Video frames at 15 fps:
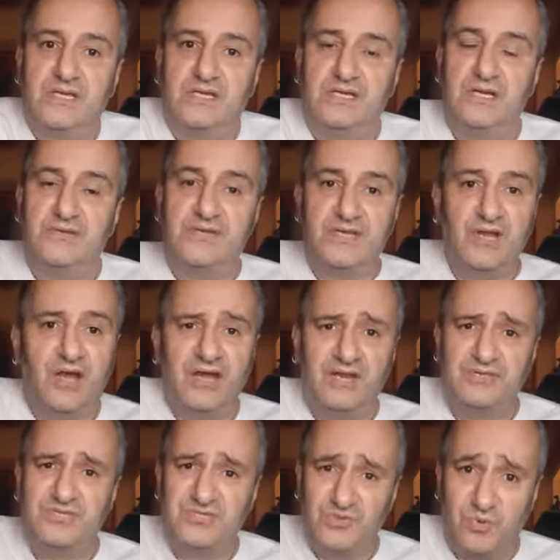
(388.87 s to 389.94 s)
You know, the guy
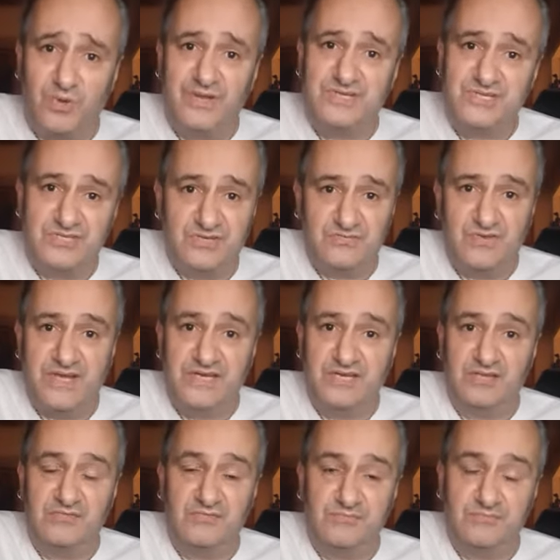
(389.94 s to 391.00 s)
lost twice to
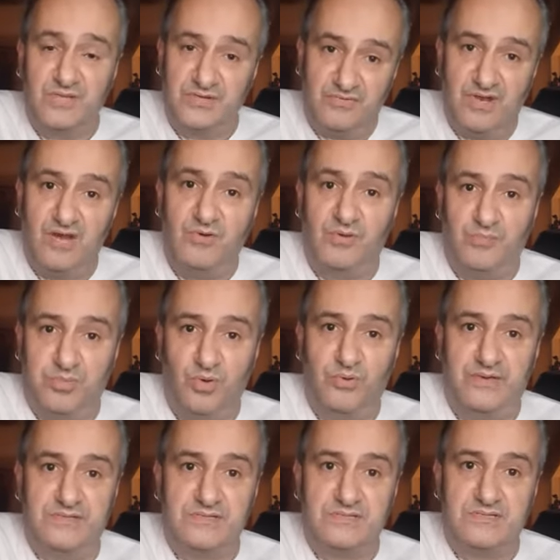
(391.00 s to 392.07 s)
Rendall Munroe on
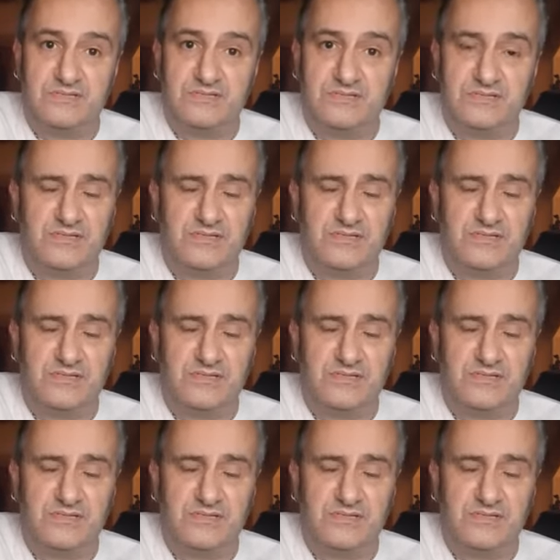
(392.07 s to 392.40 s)
points.